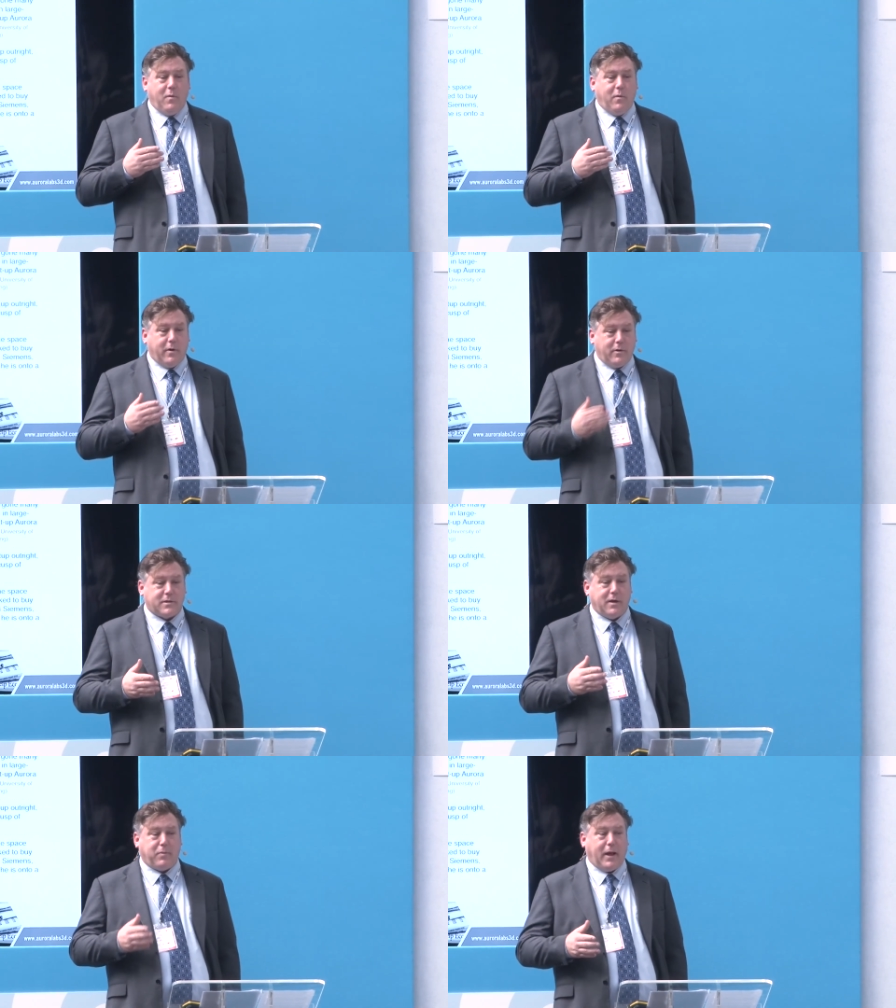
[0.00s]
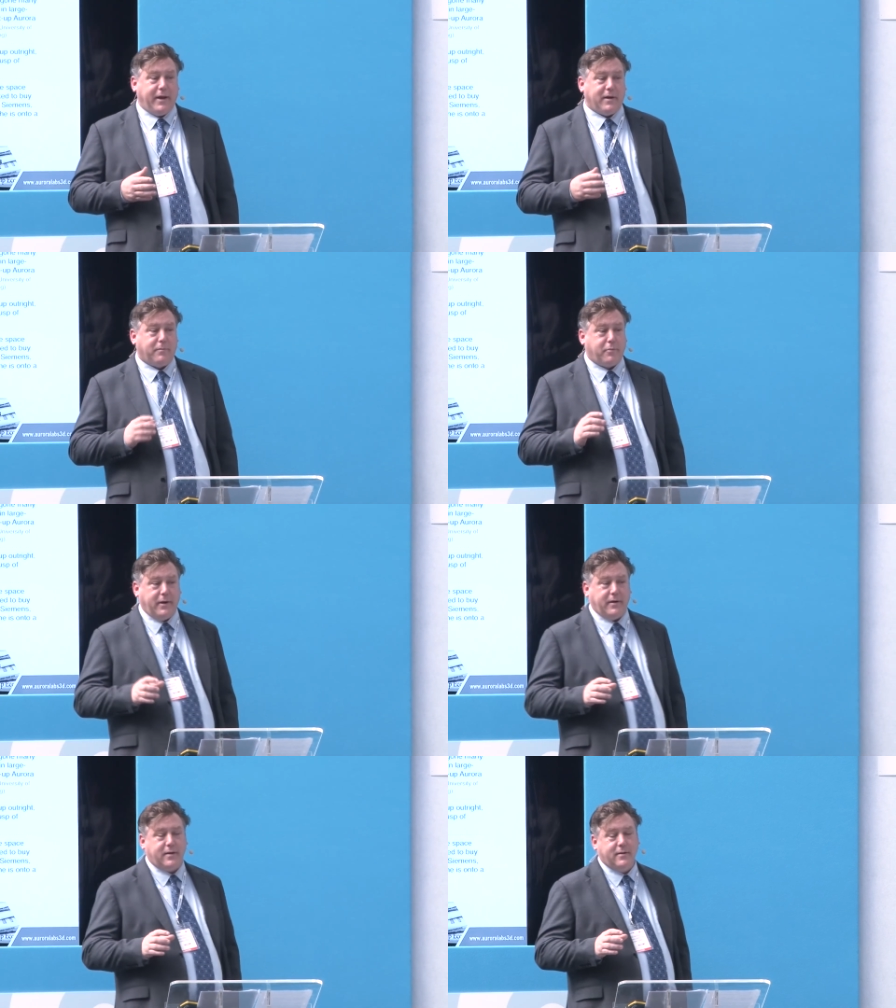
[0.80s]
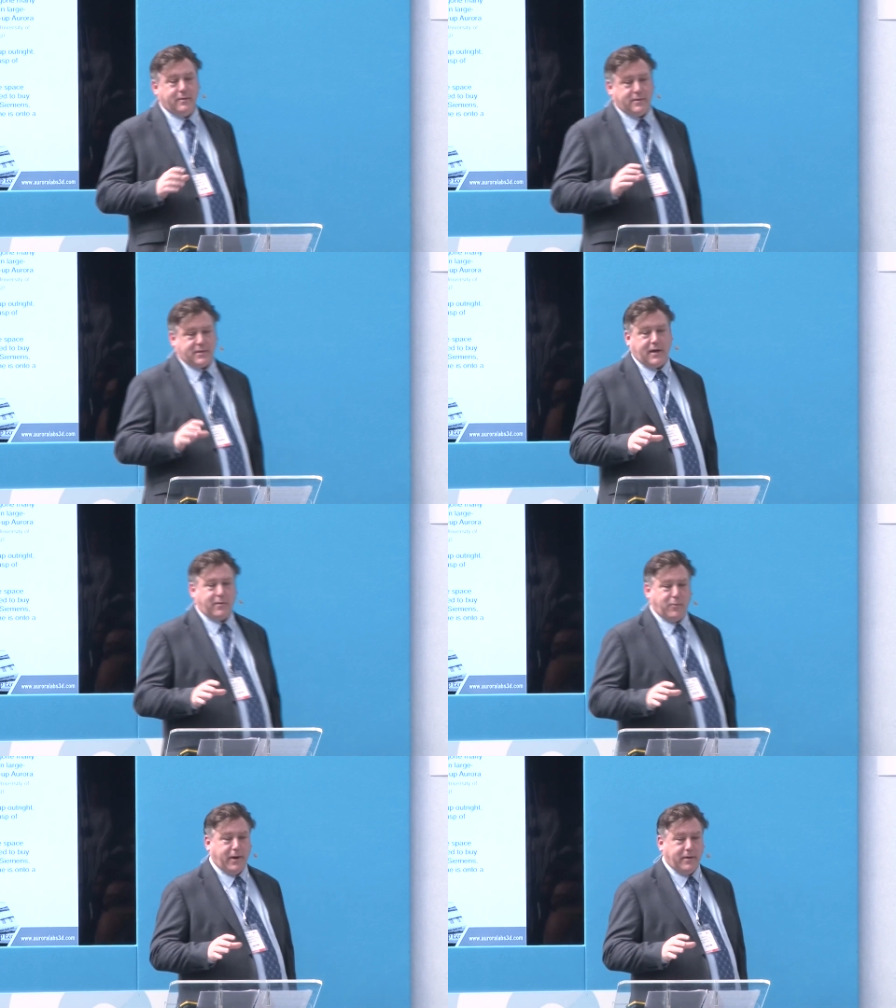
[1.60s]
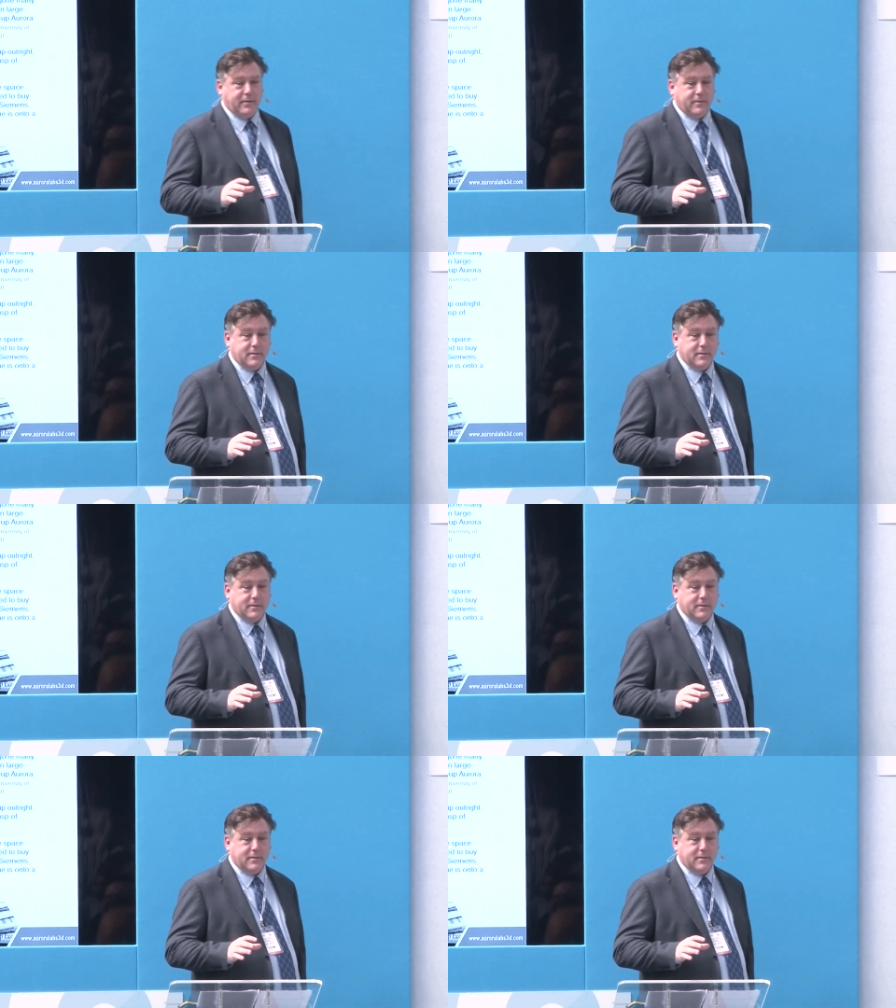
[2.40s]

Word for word: we're also planning to print the second one.